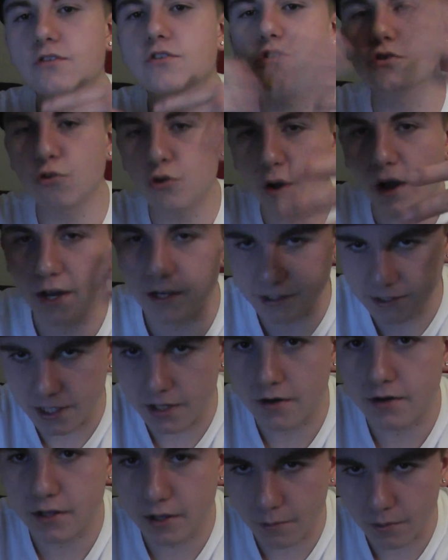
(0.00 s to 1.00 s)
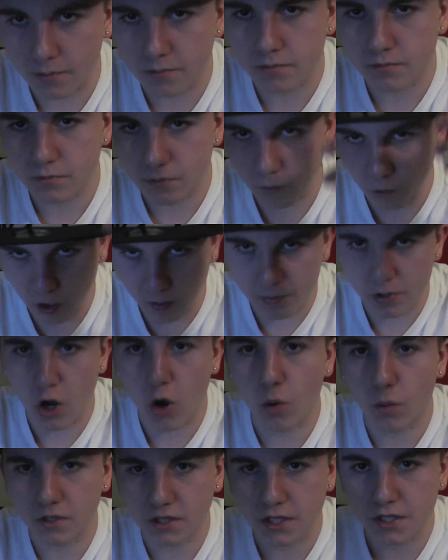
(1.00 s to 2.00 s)
you guys get where I'm
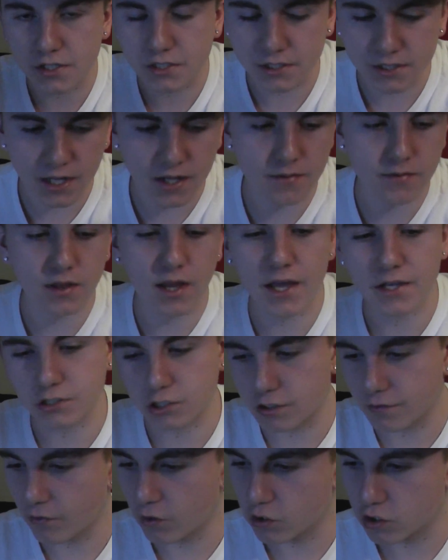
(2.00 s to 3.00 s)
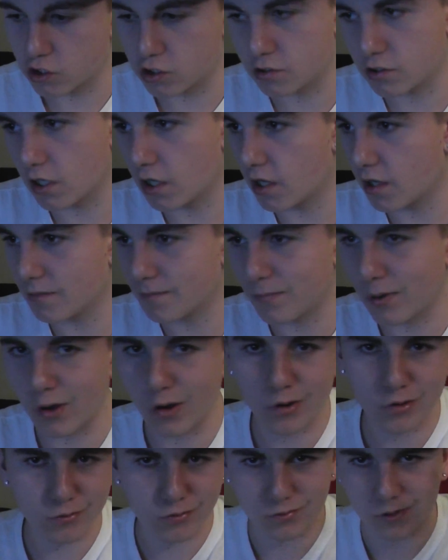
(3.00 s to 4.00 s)
going with this. And then Lesnar versus
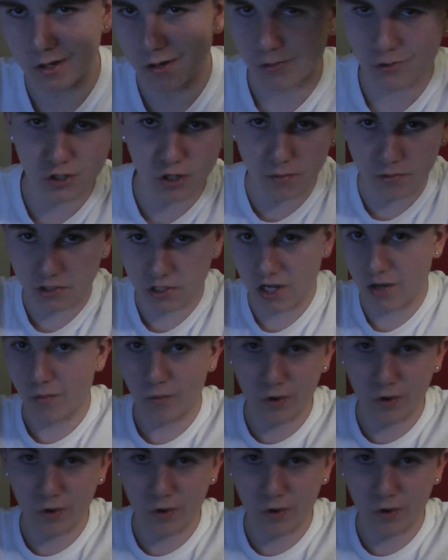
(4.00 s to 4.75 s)
Punk, SummerSlam,